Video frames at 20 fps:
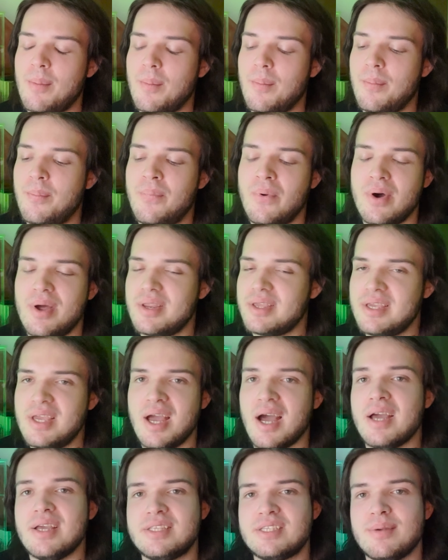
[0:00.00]
But
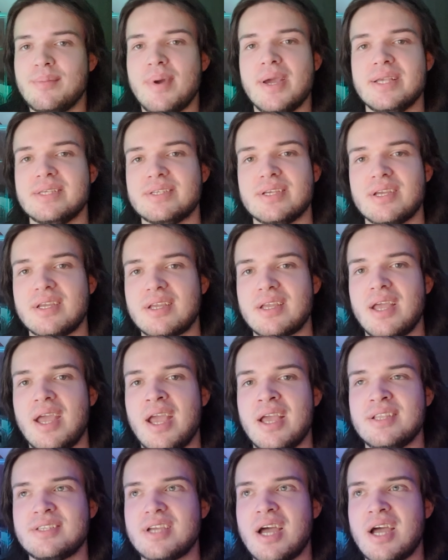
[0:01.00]
yeah, it's amazing. And